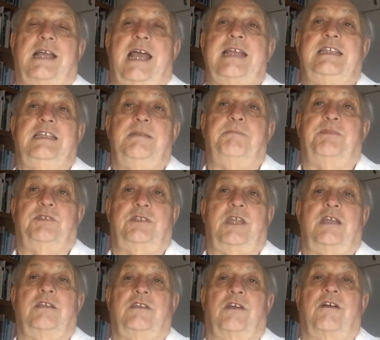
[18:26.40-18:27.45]

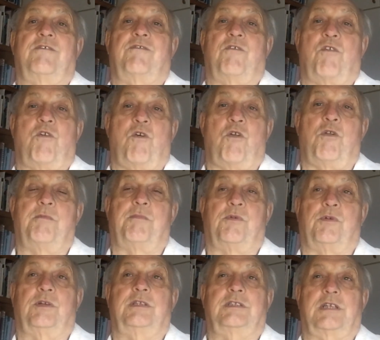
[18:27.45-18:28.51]
80% of all
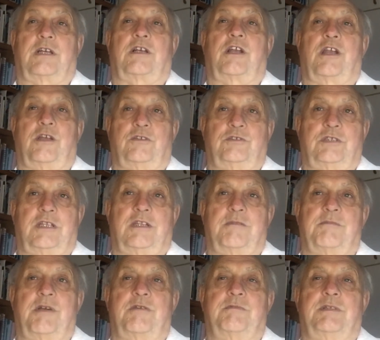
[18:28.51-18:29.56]
borders are closed at the
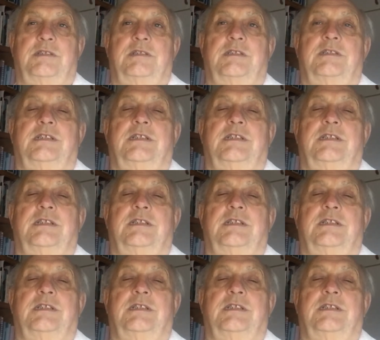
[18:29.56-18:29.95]
moment.